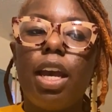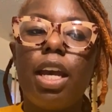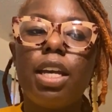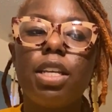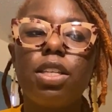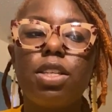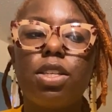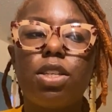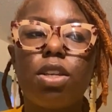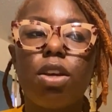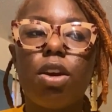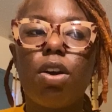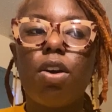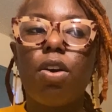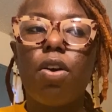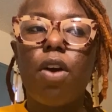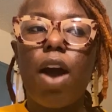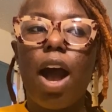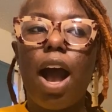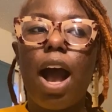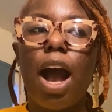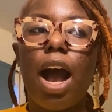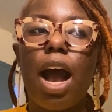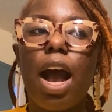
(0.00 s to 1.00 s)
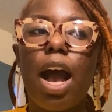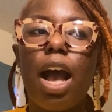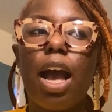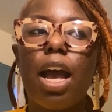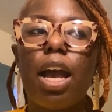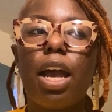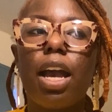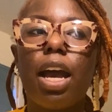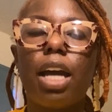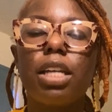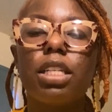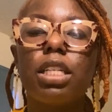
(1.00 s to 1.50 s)
And so
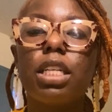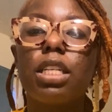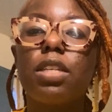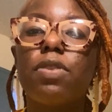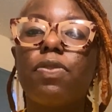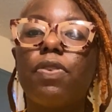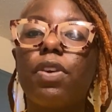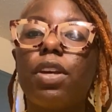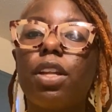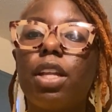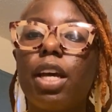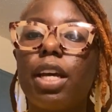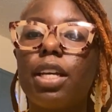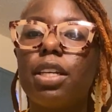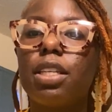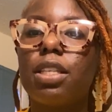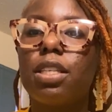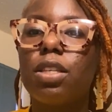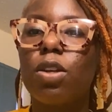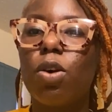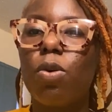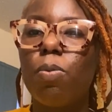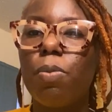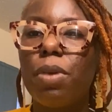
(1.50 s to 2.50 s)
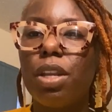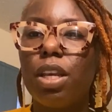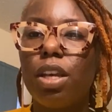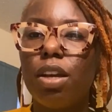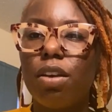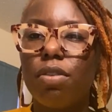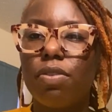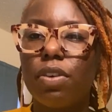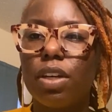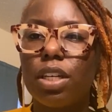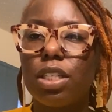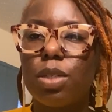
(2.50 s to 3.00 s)
I just feel like so many
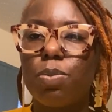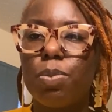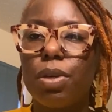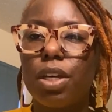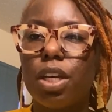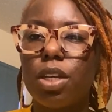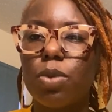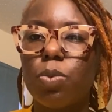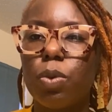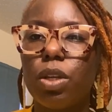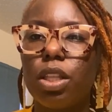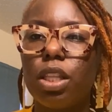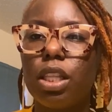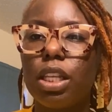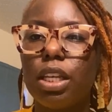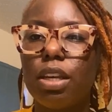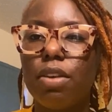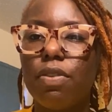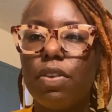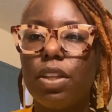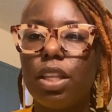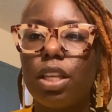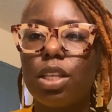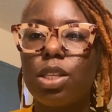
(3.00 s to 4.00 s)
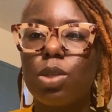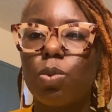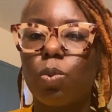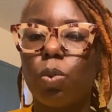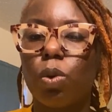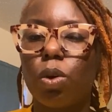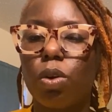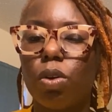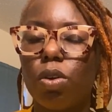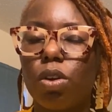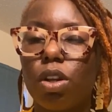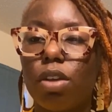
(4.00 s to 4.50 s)
of us, because we live in this
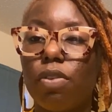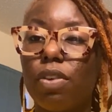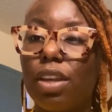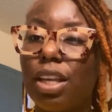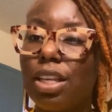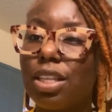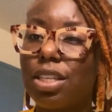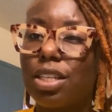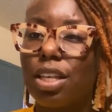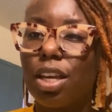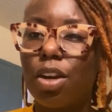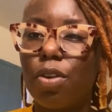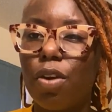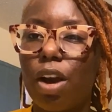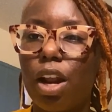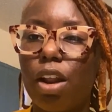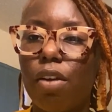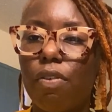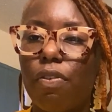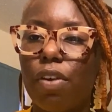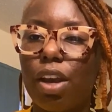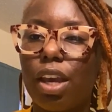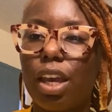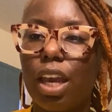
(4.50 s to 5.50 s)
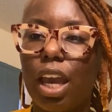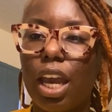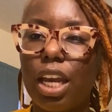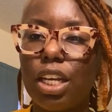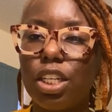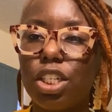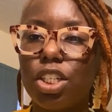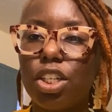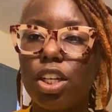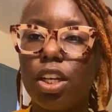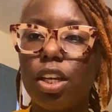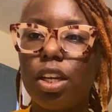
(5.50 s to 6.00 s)
world of instant
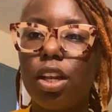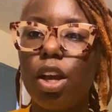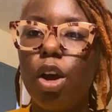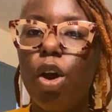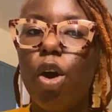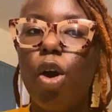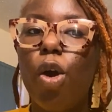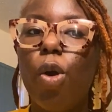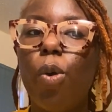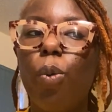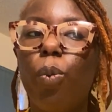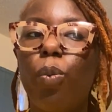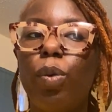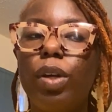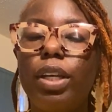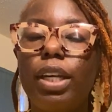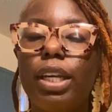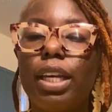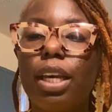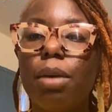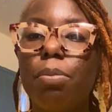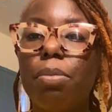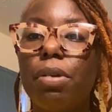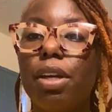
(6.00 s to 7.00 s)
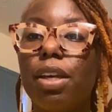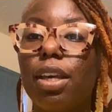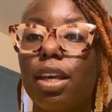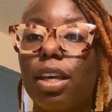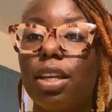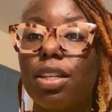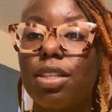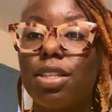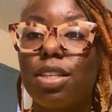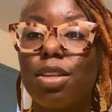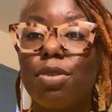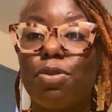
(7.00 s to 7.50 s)
gratification, we can
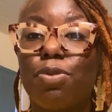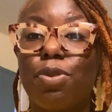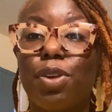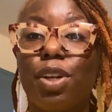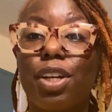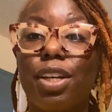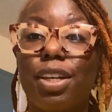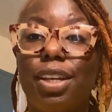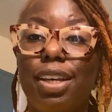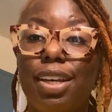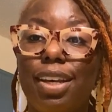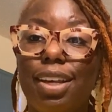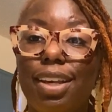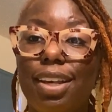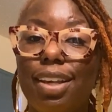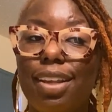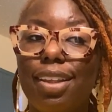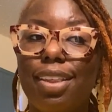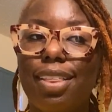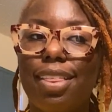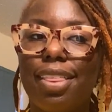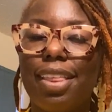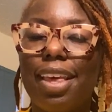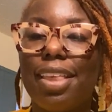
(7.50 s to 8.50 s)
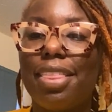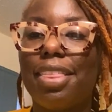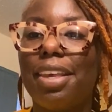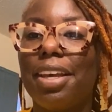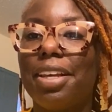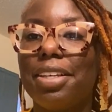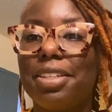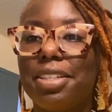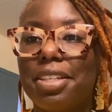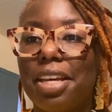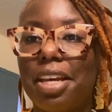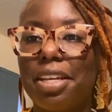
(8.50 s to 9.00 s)
begin to forget that
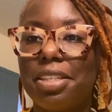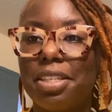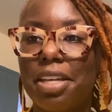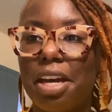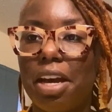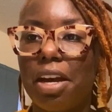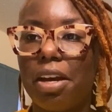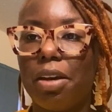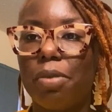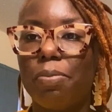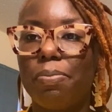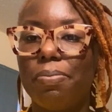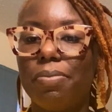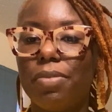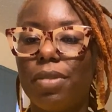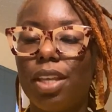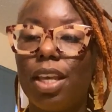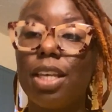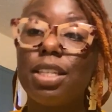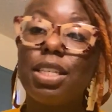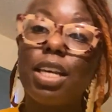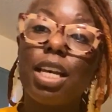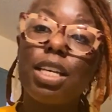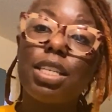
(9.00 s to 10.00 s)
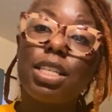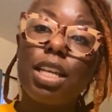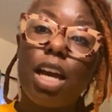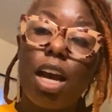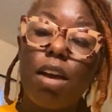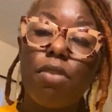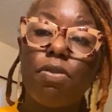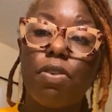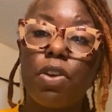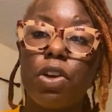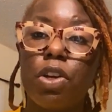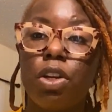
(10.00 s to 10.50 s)
things take time. It takes
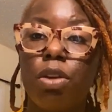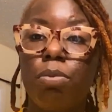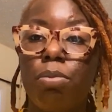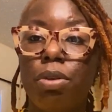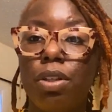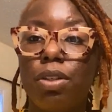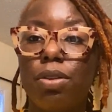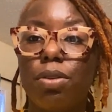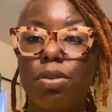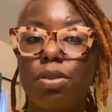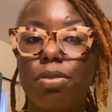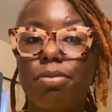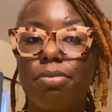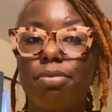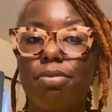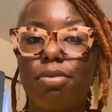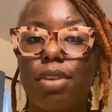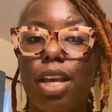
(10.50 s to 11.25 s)
time for you to build.